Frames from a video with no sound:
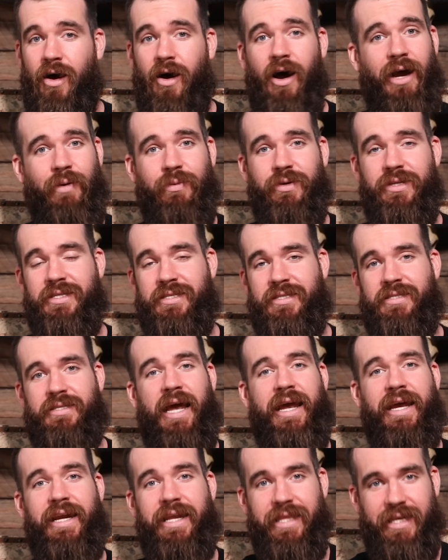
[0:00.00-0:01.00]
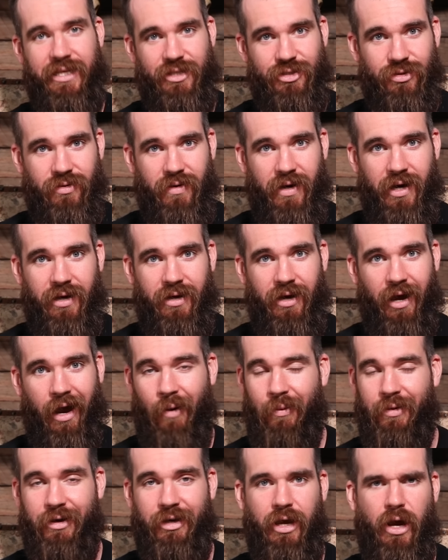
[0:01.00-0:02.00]
I wouldn't say anything to her. I
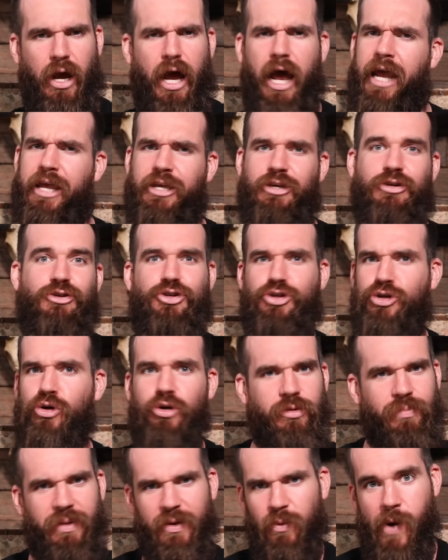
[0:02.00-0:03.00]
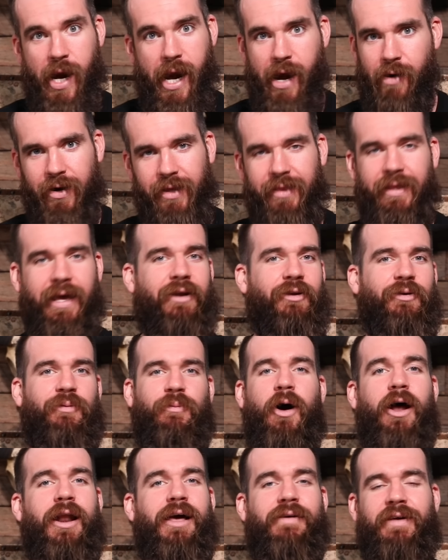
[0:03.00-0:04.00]
wouldn't go, hey, you shouldn't be wearing that or
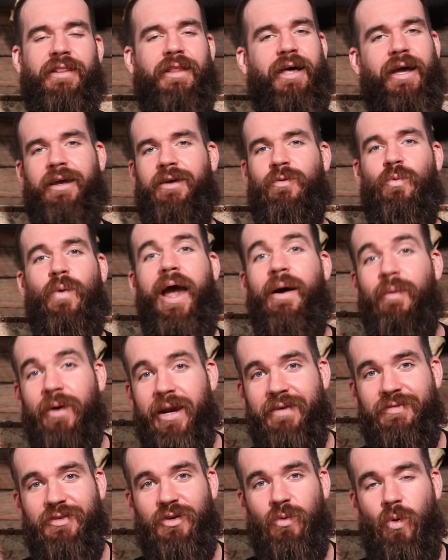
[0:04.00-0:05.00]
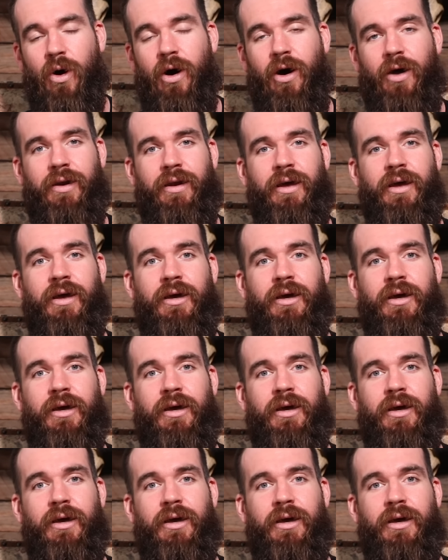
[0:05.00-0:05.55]
whatever. Like, wear whatever you want.